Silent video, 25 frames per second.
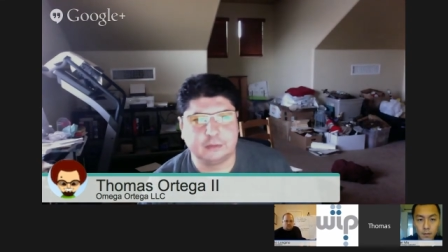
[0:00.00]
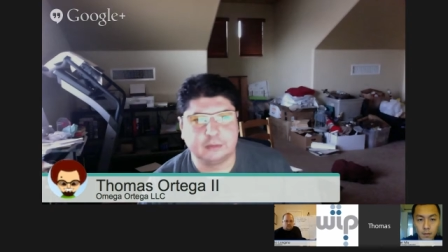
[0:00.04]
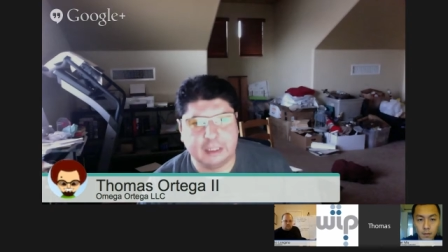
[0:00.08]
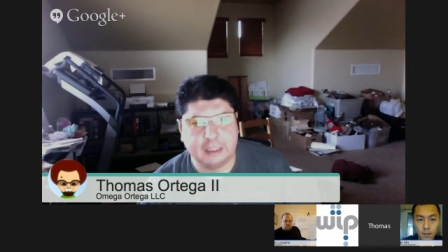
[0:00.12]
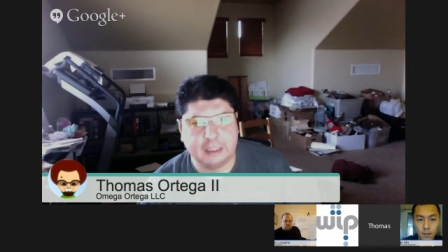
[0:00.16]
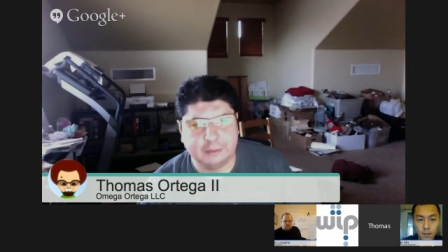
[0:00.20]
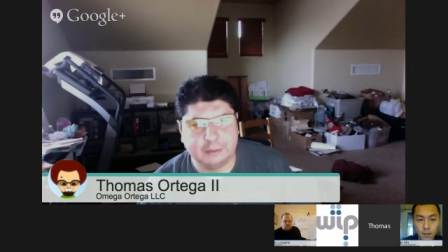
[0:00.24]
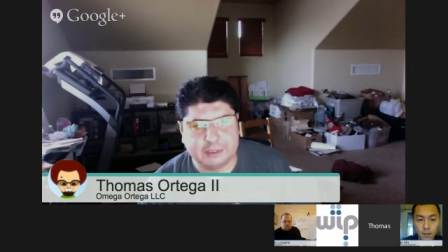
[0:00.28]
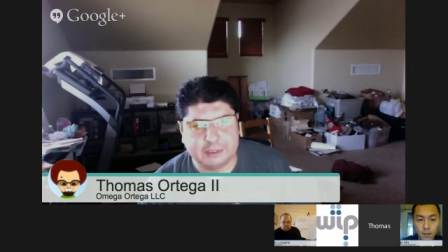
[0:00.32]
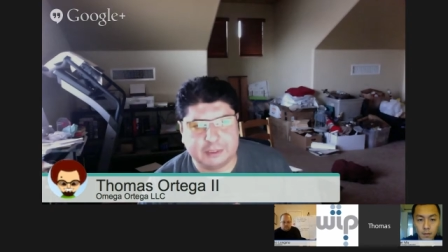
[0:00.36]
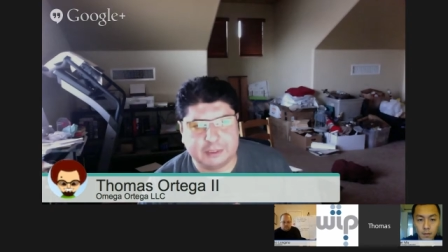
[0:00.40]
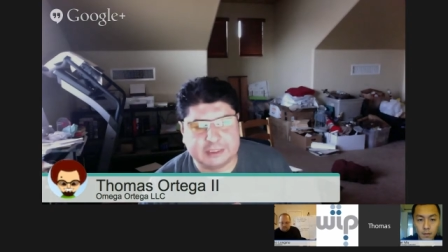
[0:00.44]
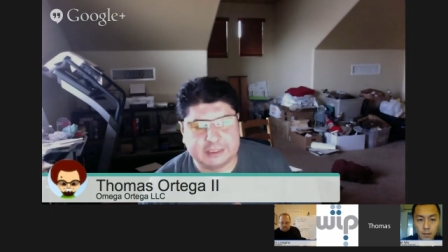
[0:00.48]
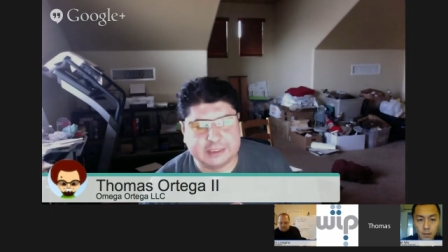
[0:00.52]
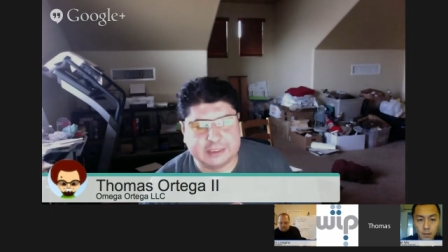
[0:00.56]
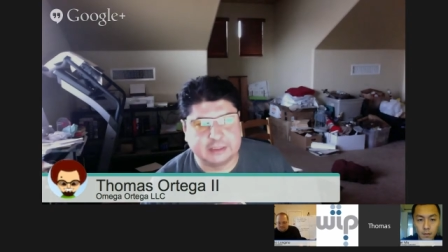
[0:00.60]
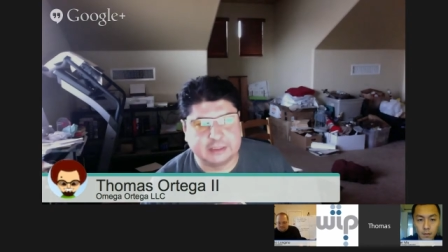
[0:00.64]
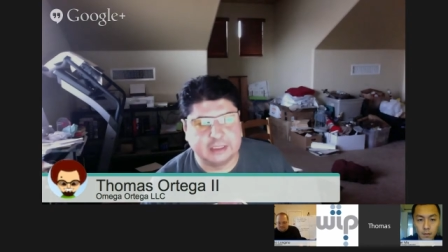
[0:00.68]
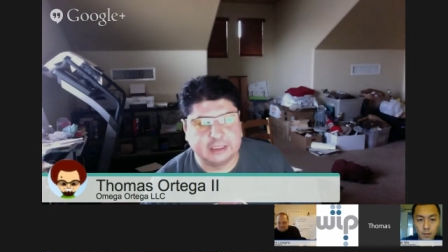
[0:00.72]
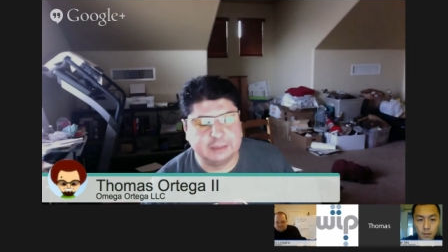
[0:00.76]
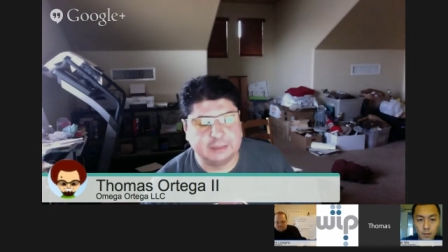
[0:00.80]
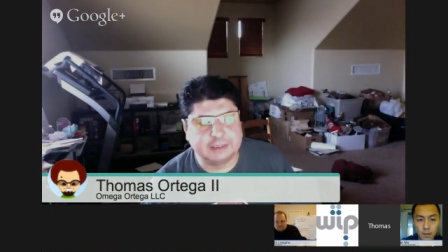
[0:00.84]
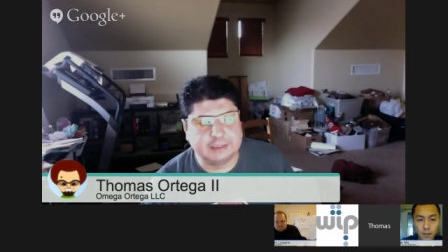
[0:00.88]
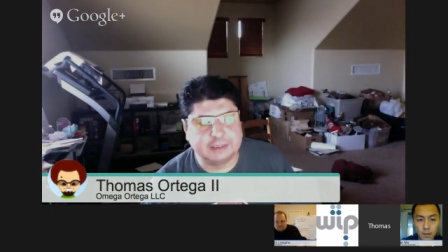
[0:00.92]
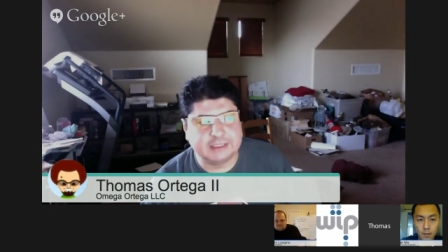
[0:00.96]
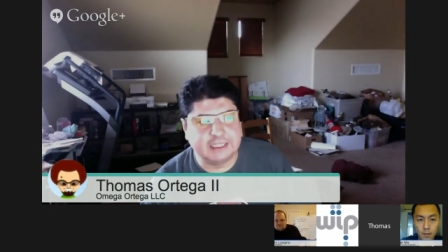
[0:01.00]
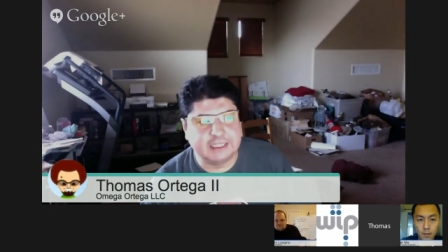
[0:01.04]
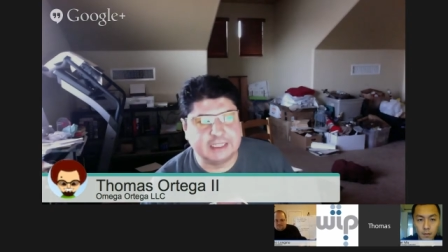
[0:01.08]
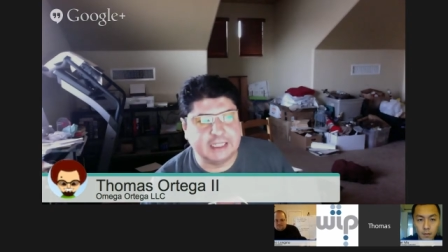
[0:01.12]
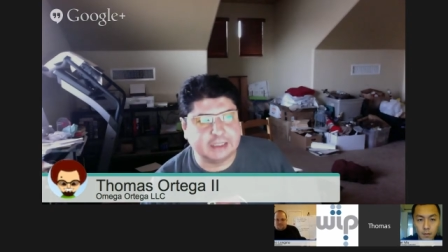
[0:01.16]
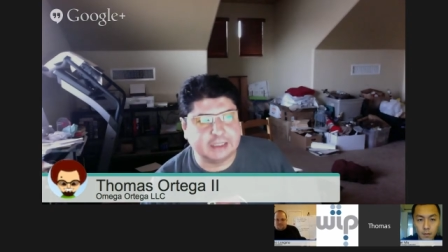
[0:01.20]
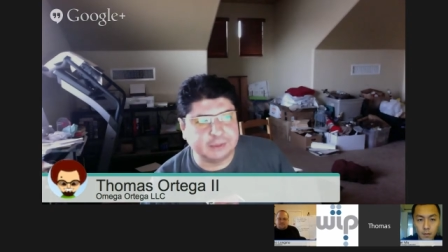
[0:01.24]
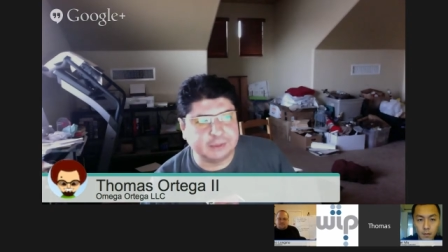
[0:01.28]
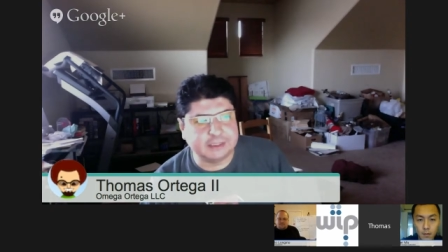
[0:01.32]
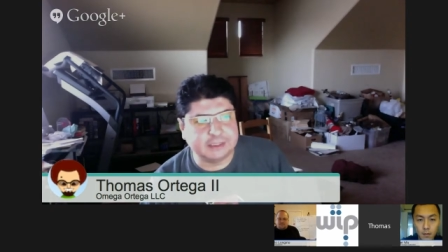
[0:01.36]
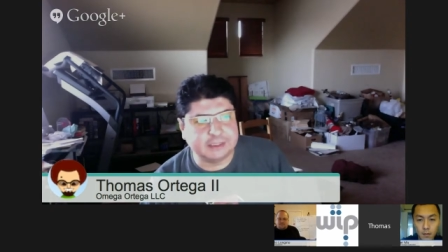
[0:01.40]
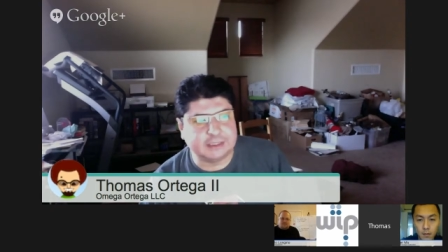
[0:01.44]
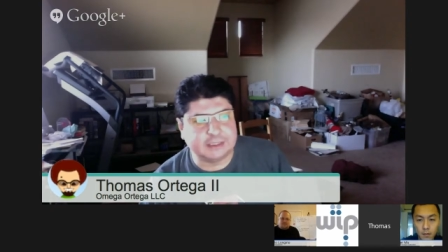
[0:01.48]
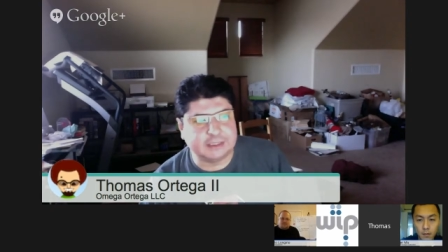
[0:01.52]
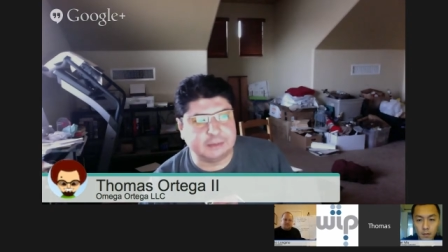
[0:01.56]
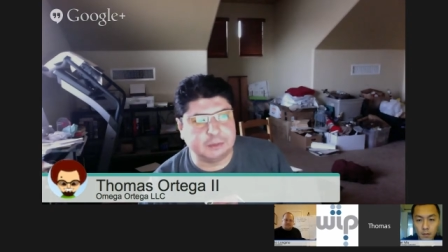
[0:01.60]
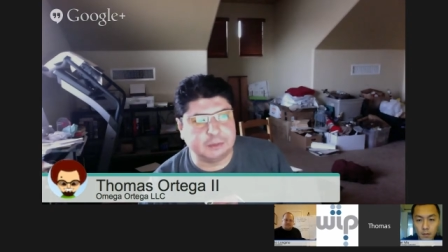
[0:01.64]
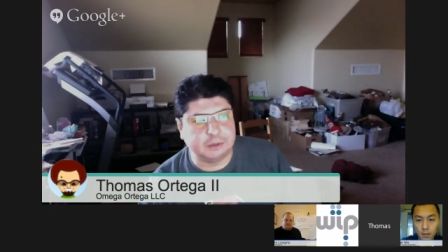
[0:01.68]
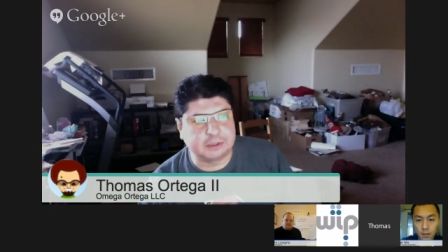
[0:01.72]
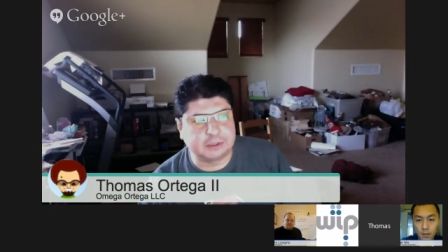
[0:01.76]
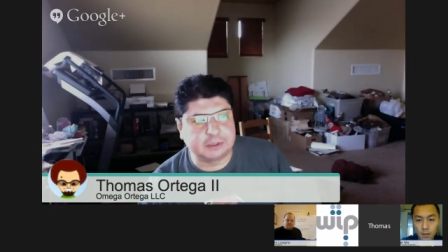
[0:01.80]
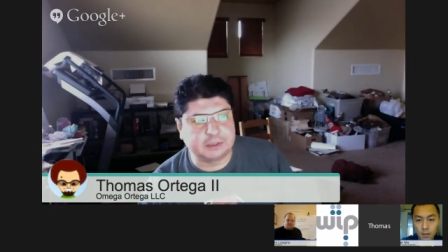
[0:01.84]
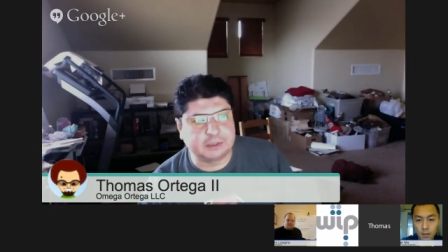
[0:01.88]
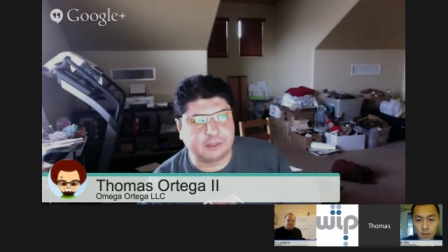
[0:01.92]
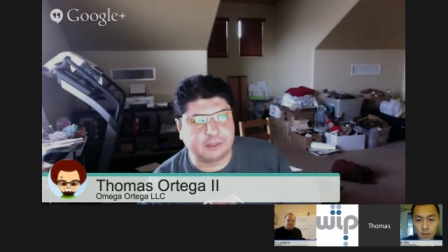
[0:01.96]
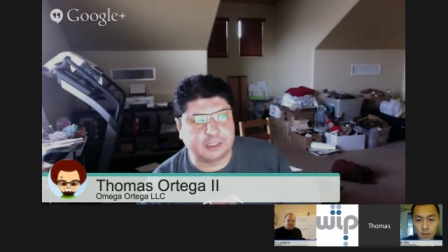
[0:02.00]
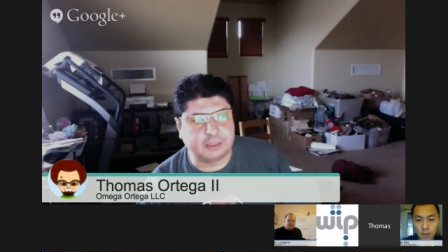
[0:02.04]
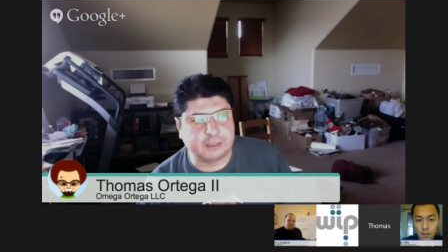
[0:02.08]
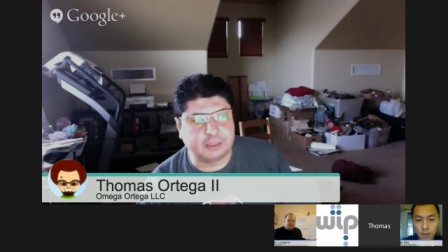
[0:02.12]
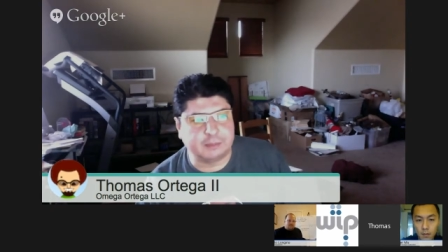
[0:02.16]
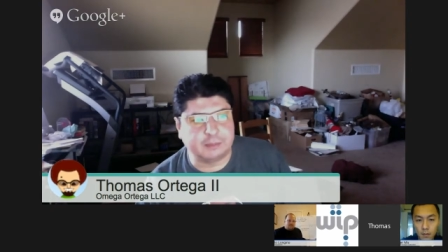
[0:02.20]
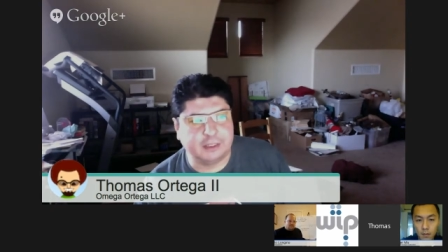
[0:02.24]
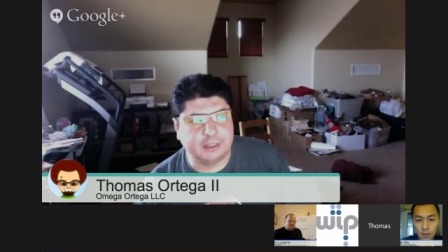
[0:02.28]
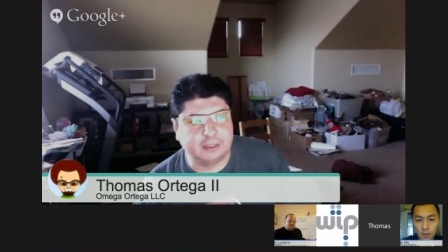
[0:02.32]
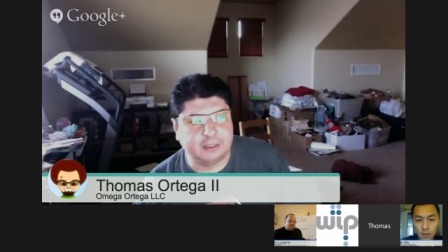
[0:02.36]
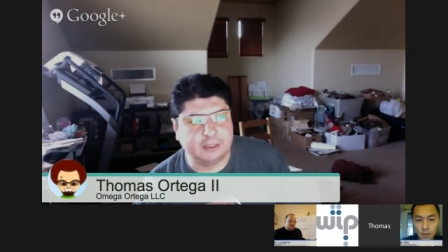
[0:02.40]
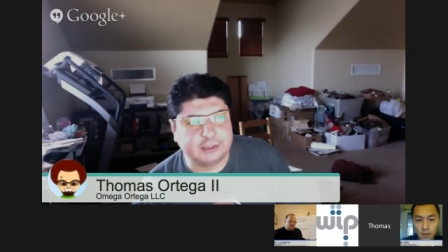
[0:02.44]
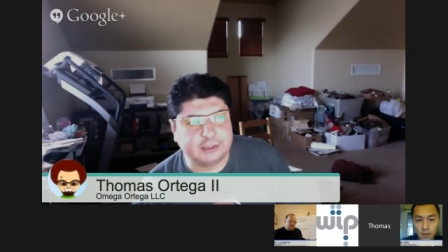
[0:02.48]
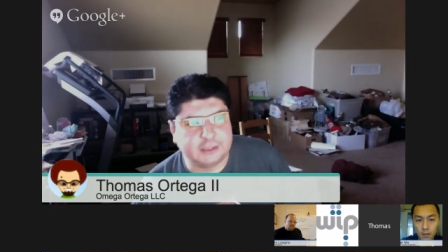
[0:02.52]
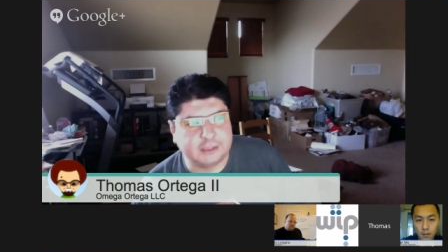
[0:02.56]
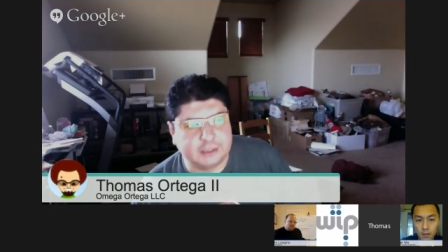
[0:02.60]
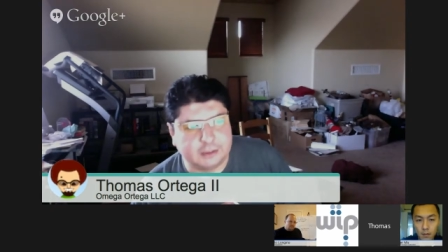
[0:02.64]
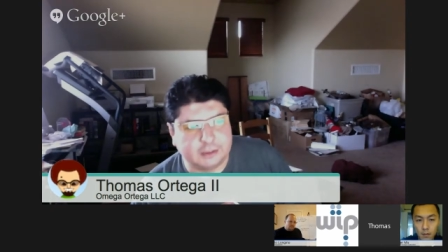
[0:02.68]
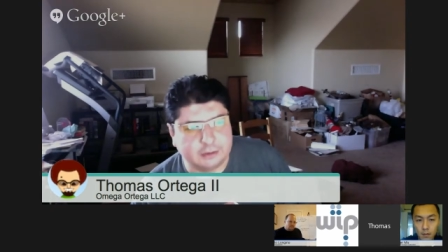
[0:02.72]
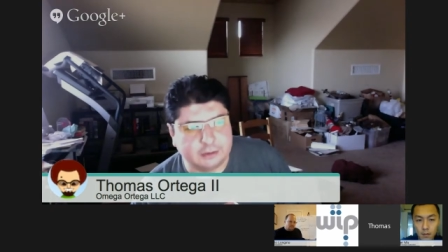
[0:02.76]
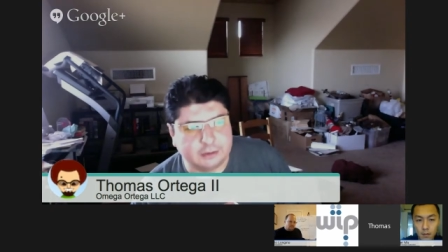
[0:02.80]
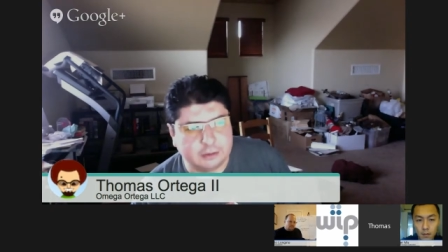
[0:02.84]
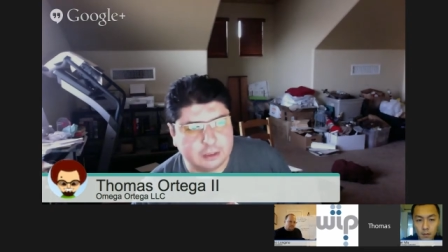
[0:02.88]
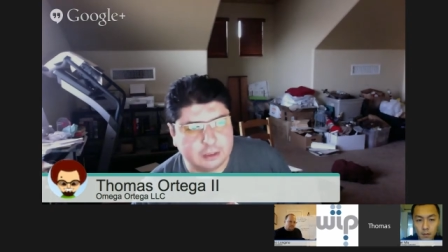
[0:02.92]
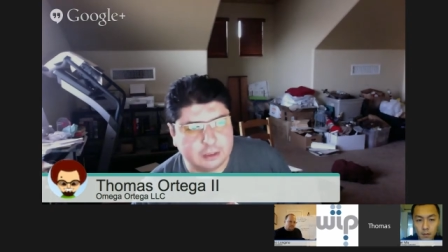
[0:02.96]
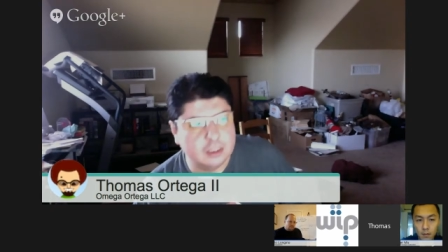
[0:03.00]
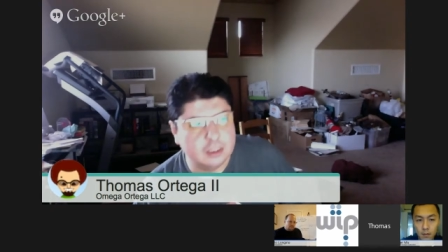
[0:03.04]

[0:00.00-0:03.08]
and which is a mistake we see most of our competitors do,